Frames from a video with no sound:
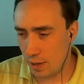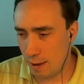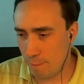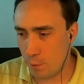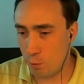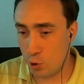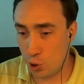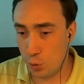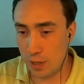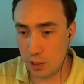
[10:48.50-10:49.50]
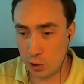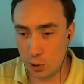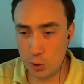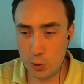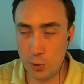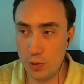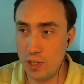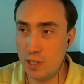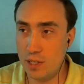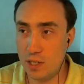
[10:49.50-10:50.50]
if you do
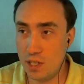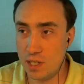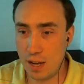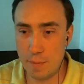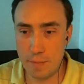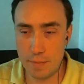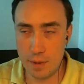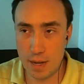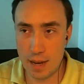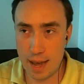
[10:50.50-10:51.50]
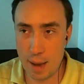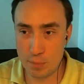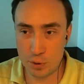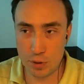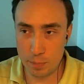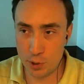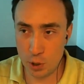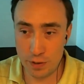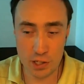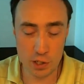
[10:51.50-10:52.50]
include some AppScript
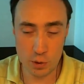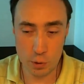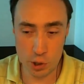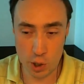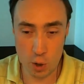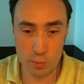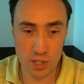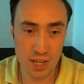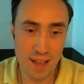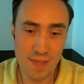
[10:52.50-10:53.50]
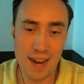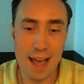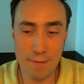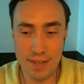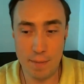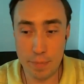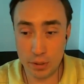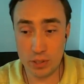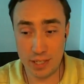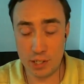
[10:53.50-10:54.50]
services or scopes that have the
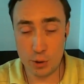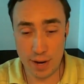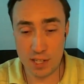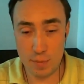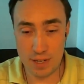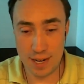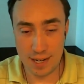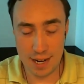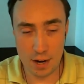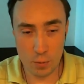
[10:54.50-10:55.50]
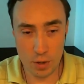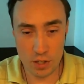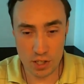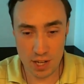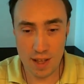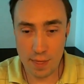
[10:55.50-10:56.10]
ability to transmit data outwards,